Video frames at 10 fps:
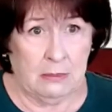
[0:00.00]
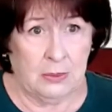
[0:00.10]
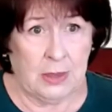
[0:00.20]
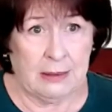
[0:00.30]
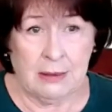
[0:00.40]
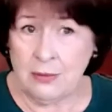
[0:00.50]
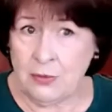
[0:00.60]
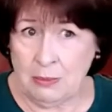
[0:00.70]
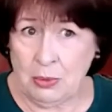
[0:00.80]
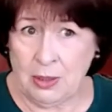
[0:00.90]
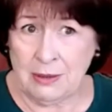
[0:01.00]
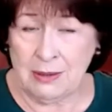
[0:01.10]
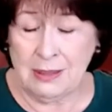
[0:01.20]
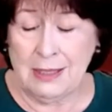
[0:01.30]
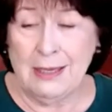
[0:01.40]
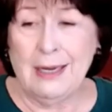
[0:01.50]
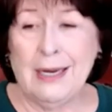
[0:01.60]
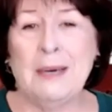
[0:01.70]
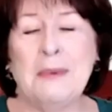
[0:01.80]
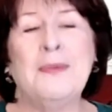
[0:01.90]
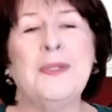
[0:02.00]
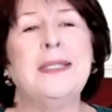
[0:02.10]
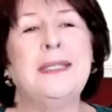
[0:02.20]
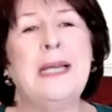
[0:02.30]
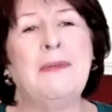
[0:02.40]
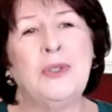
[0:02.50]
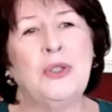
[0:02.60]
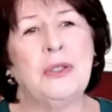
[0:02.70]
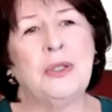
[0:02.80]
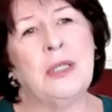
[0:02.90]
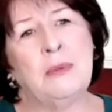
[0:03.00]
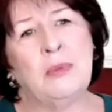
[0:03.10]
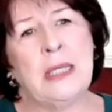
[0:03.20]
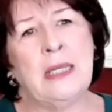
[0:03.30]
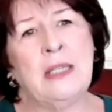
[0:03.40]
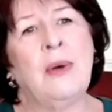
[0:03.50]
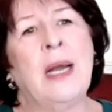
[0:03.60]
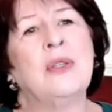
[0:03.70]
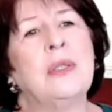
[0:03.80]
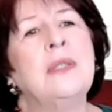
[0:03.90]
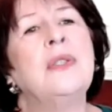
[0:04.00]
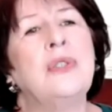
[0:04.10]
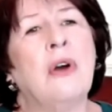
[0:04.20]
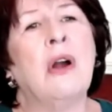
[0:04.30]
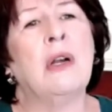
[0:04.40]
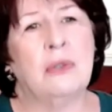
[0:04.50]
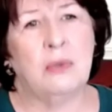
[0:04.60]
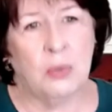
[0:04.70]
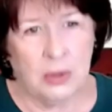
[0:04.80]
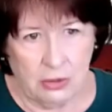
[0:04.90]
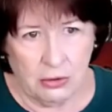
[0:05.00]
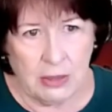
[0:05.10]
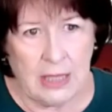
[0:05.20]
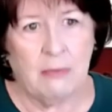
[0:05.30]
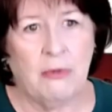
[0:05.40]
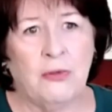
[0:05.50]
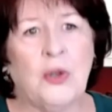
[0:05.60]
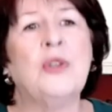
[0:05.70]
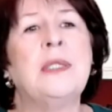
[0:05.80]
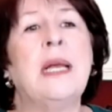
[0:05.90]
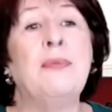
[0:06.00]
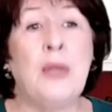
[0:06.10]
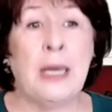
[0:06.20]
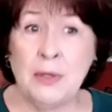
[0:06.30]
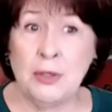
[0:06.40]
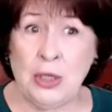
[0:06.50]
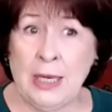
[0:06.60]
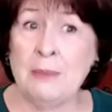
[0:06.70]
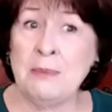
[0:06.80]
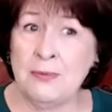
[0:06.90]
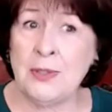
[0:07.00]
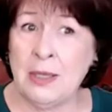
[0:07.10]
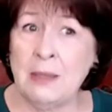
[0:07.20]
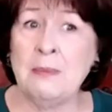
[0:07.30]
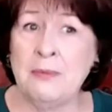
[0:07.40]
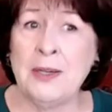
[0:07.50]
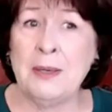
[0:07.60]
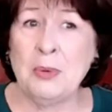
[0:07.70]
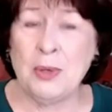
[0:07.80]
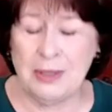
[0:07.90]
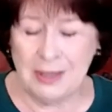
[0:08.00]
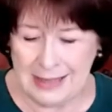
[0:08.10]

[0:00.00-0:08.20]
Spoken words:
Okay, this is very important. If it's a Devonshire cream tea, you actually start with the cream first and then the jam. Very, very important